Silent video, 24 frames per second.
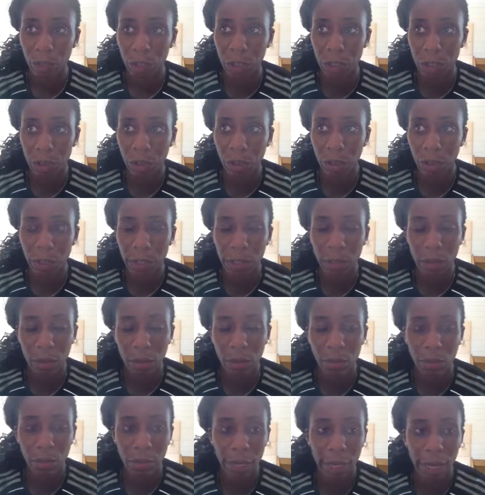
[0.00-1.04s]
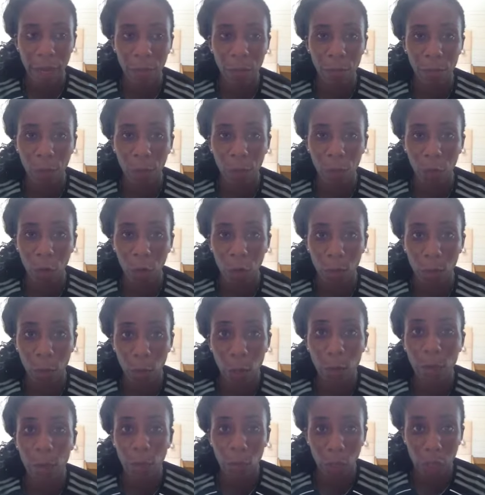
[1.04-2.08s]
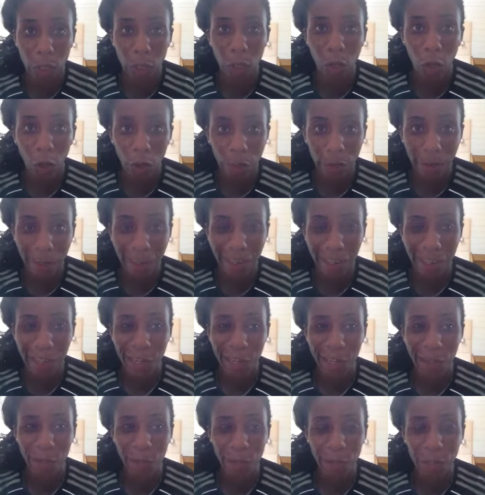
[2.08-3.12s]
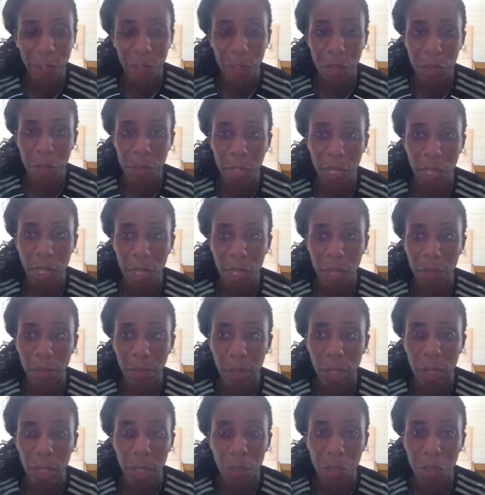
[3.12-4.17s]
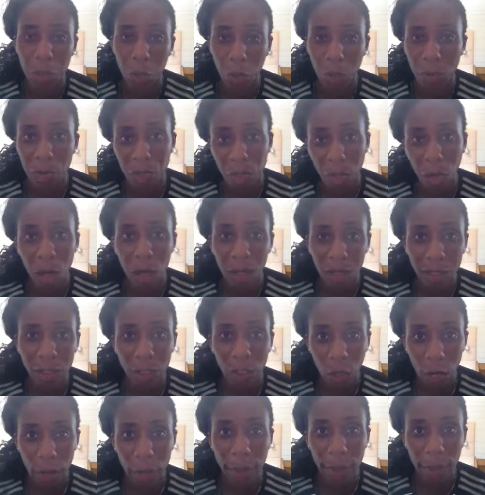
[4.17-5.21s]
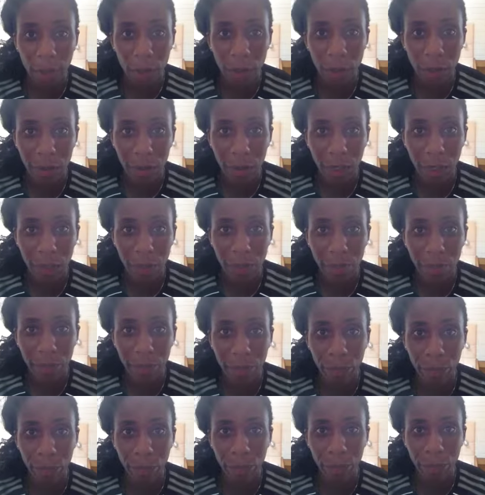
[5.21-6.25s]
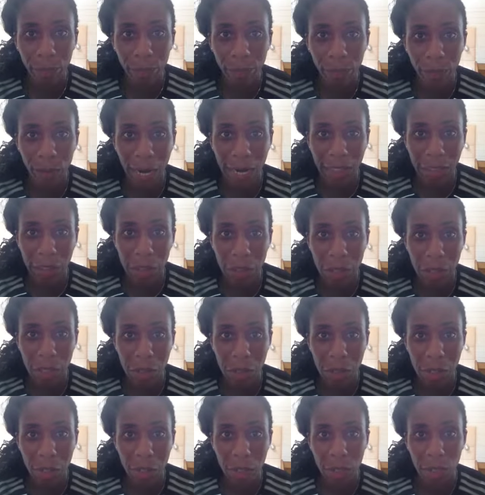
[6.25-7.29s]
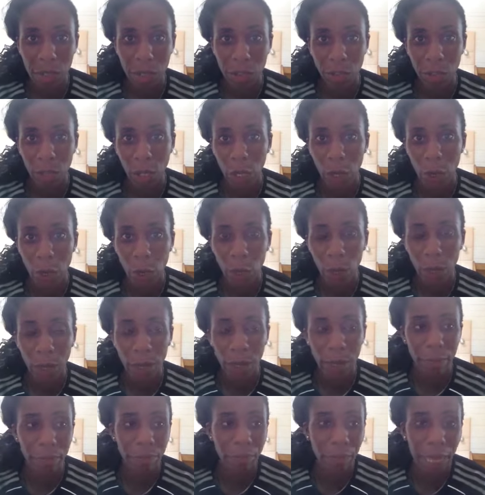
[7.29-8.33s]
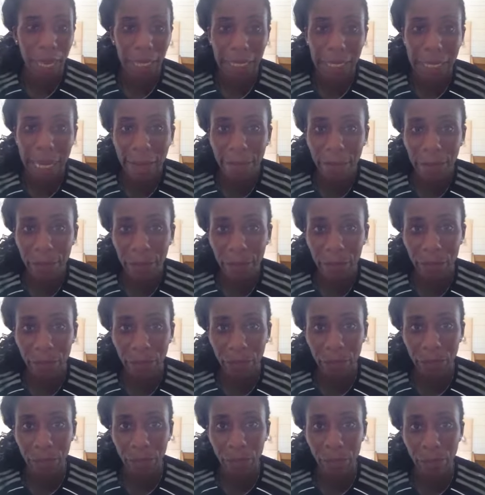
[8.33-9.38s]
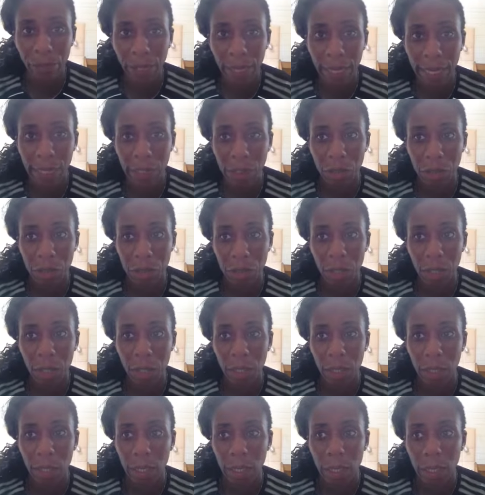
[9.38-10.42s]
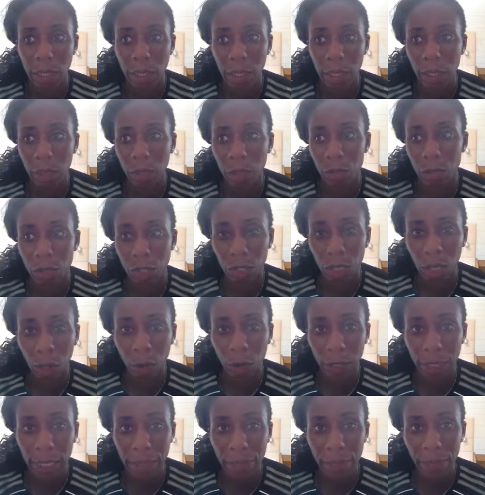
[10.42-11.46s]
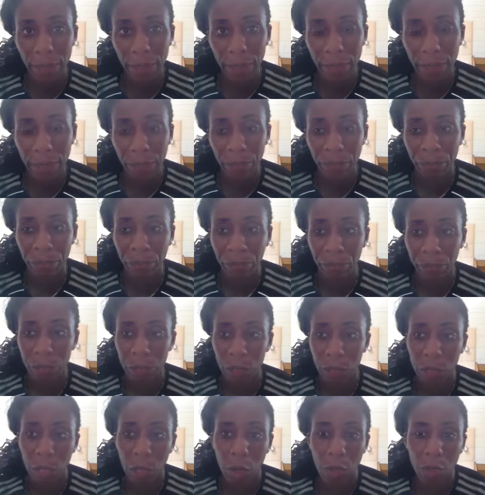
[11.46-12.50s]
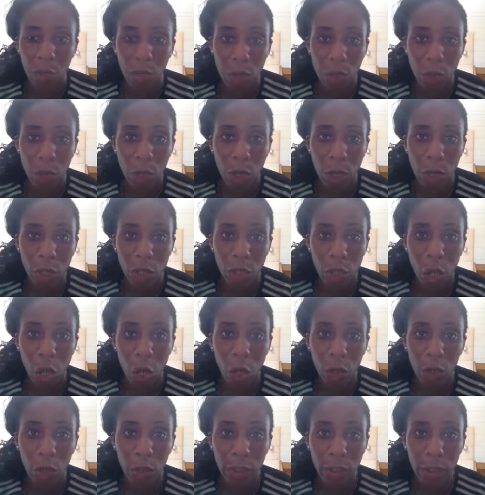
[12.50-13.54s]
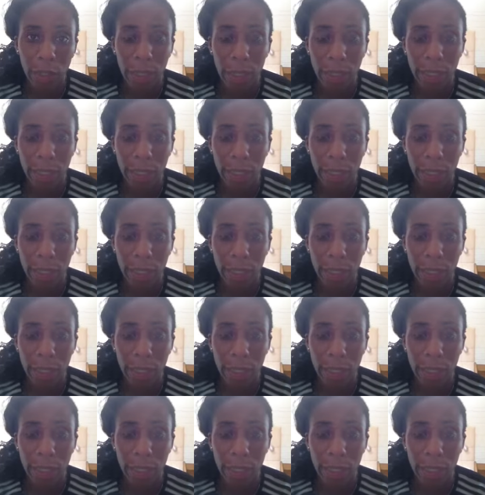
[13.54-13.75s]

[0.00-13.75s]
going to be helpful for them, and we'll be doing a lot of it, which is stop-start type practices. So I had 11 players, including the goalkeeper. So just worked on